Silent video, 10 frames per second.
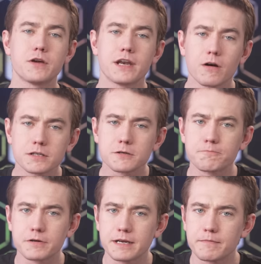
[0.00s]
you can also
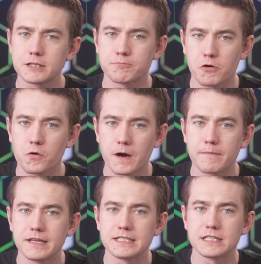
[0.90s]
pretty much
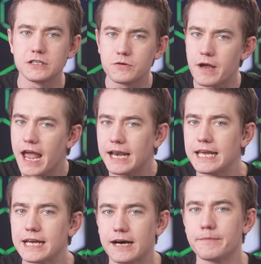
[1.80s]
program this to do
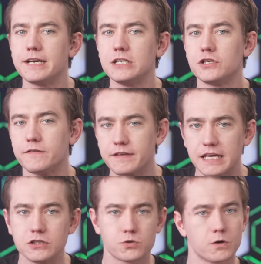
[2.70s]
any combination of
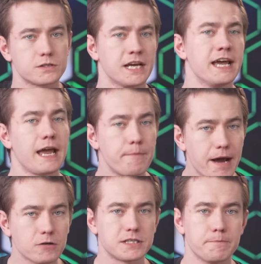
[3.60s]
keystrokes and mouse